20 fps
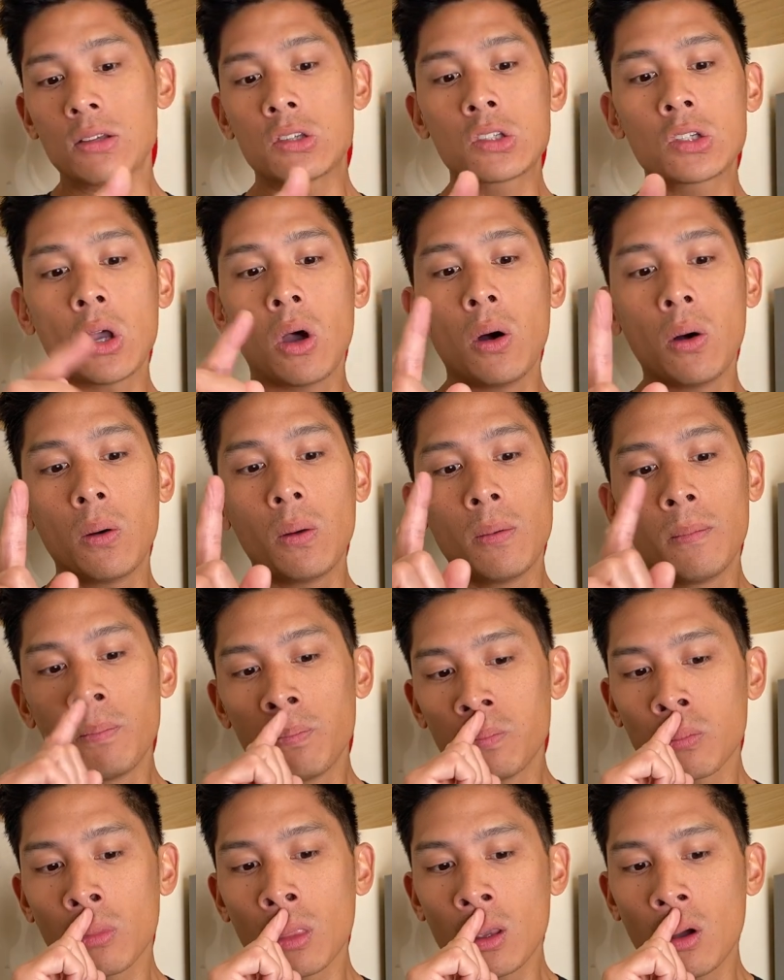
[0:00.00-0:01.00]
So
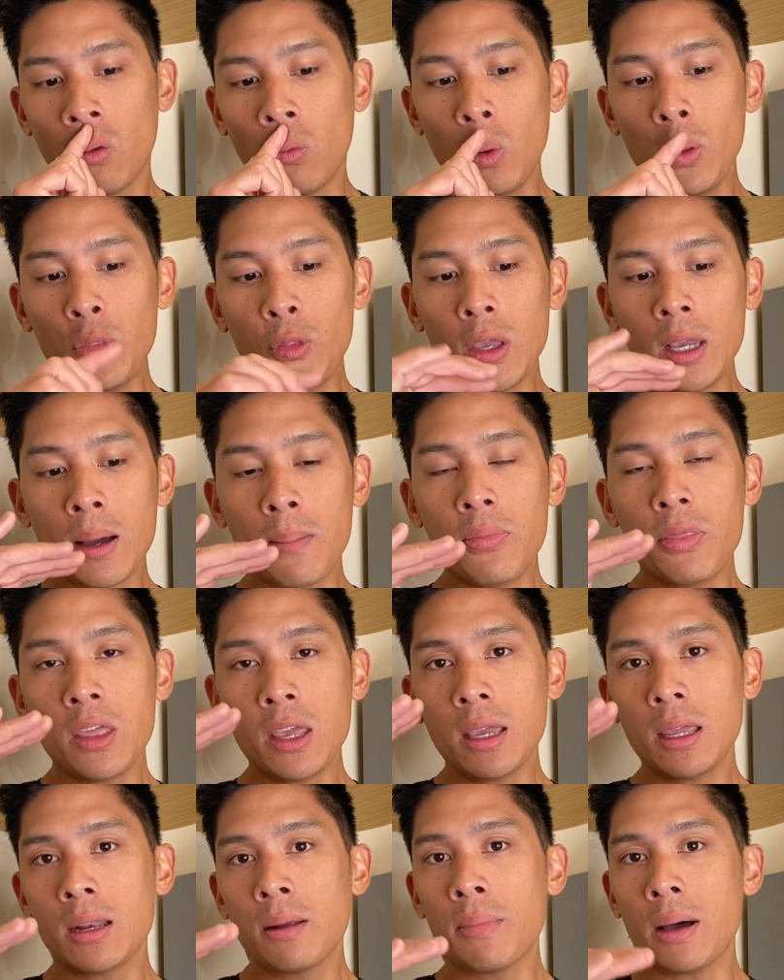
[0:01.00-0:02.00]
one thing I'm
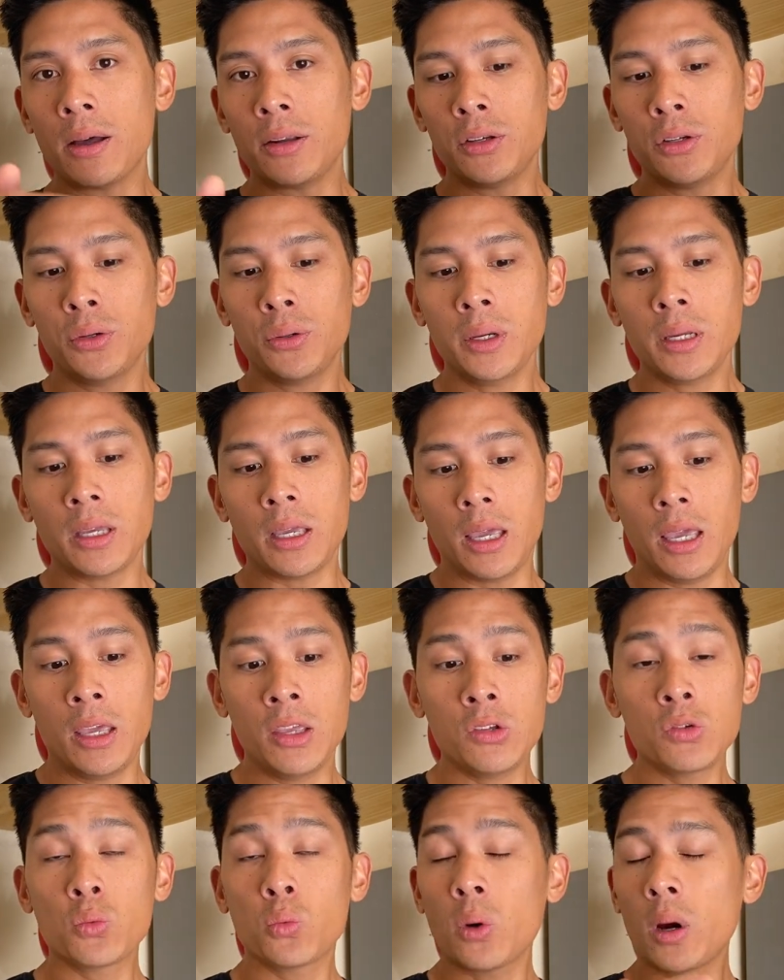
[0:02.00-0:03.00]
thinking about doing
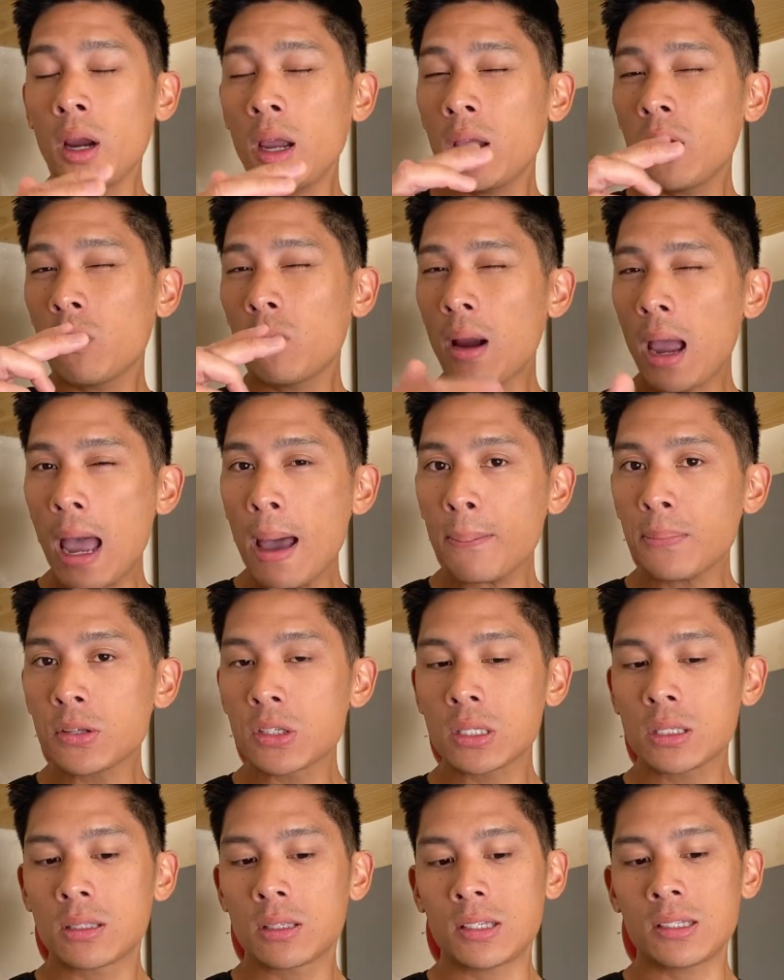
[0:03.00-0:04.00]
is wearing wraps
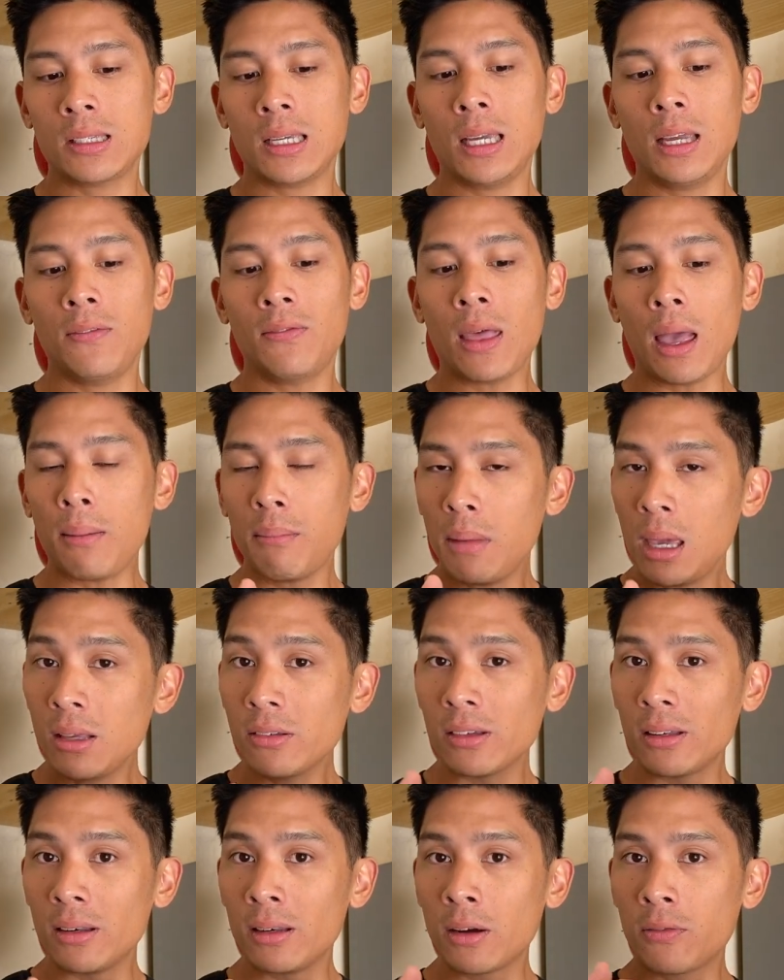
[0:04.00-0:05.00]
to see if that makes
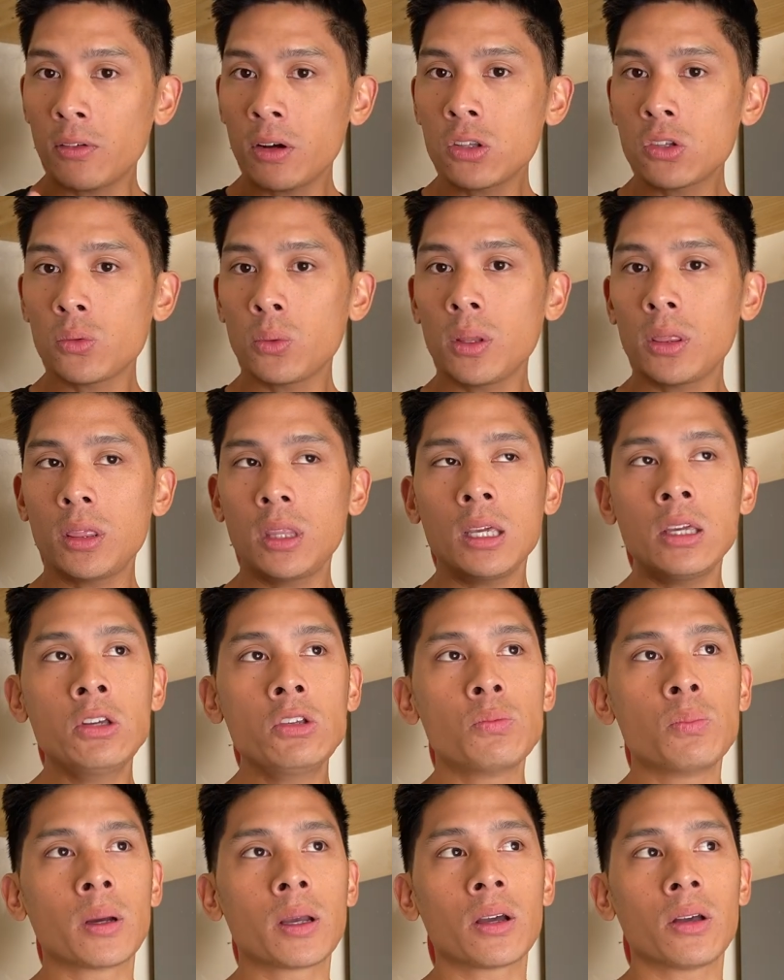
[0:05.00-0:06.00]
a difference with these,
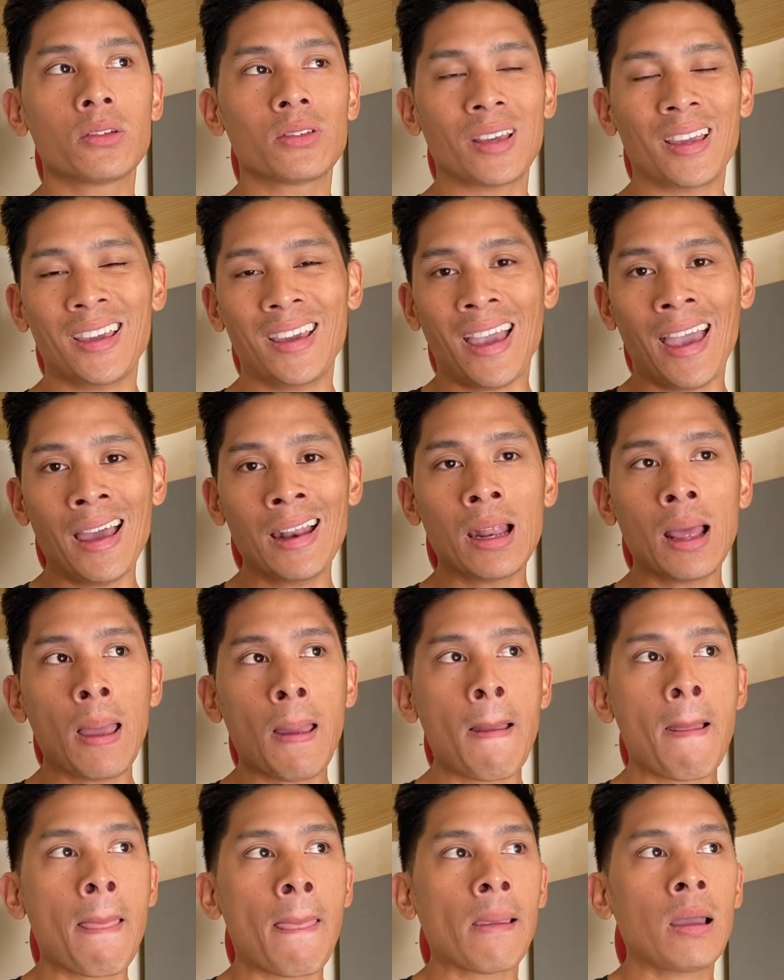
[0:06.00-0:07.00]
because again,
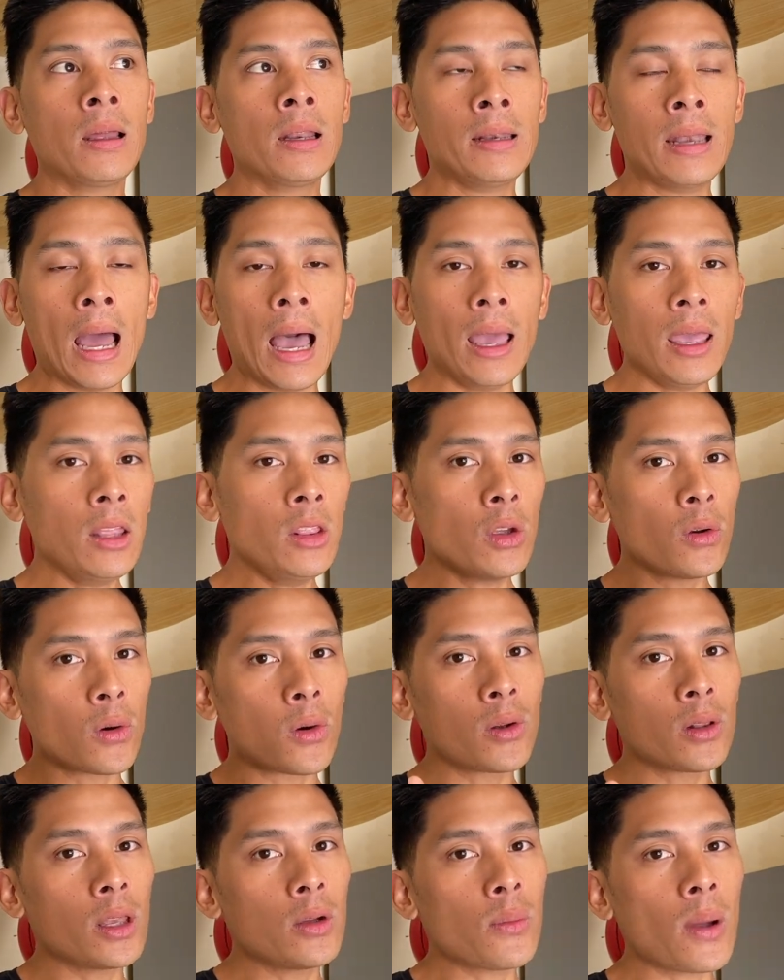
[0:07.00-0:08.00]
not in the
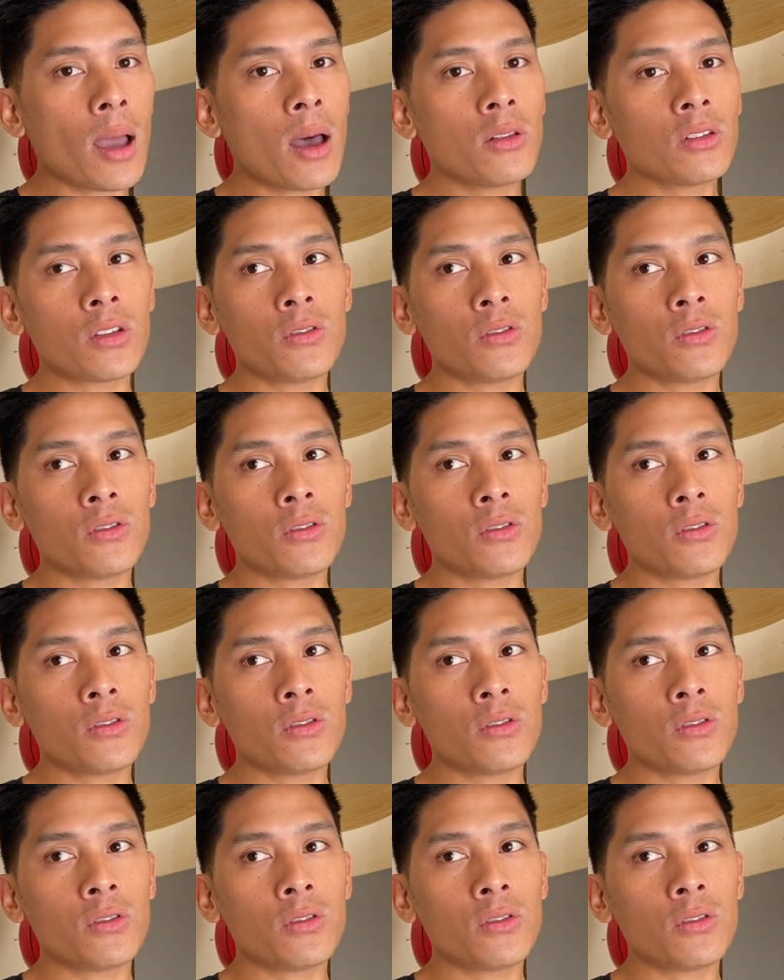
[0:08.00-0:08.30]
early rounds.